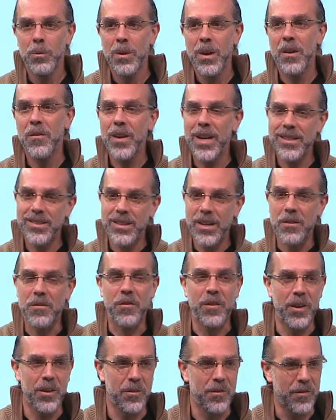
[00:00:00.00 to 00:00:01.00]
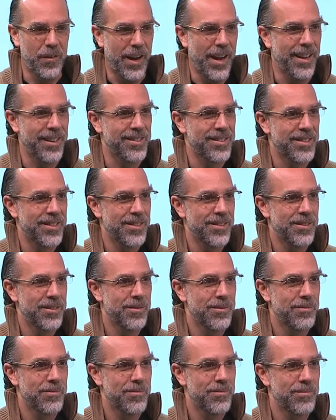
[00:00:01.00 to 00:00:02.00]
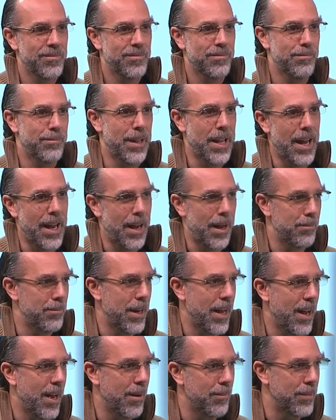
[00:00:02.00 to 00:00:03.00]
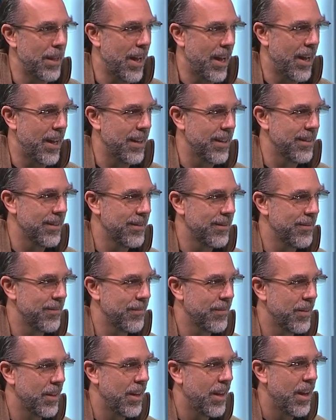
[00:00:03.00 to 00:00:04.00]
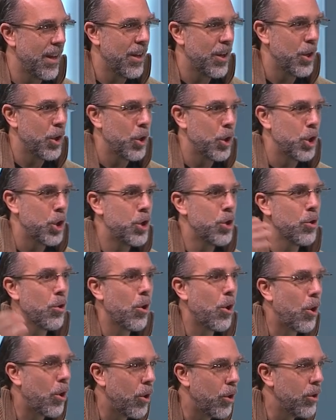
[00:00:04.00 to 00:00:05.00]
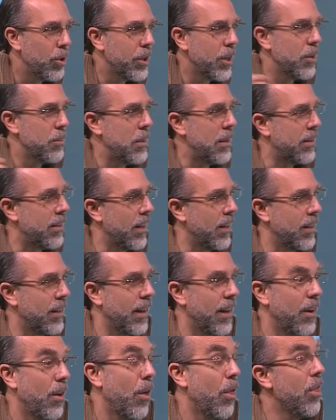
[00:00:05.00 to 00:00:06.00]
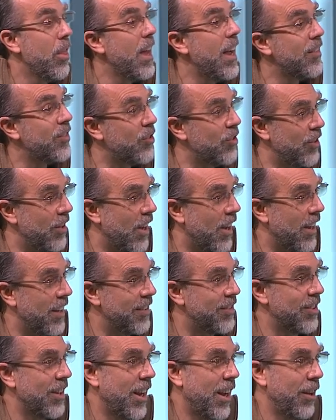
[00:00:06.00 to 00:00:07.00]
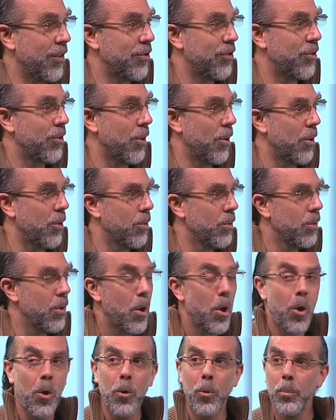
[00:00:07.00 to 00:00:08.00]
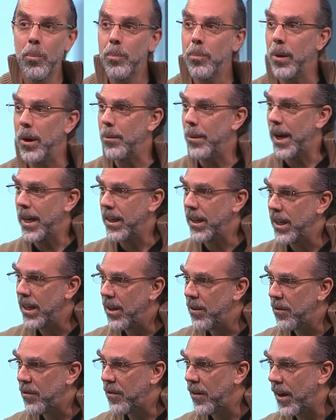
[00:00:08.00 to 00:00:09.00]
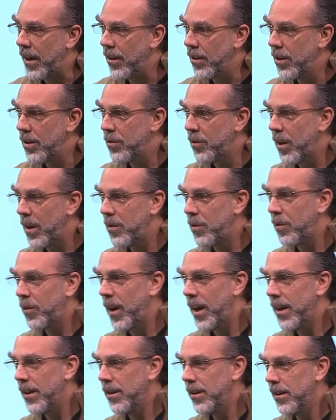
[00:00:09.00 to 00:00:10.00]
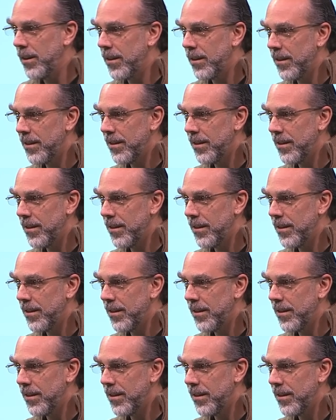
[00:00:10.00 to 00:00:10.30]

If I say fail fast, blah, blah, blah, you're all going to be thinking, that's nice, Astro, but am I going to get fired if I fail?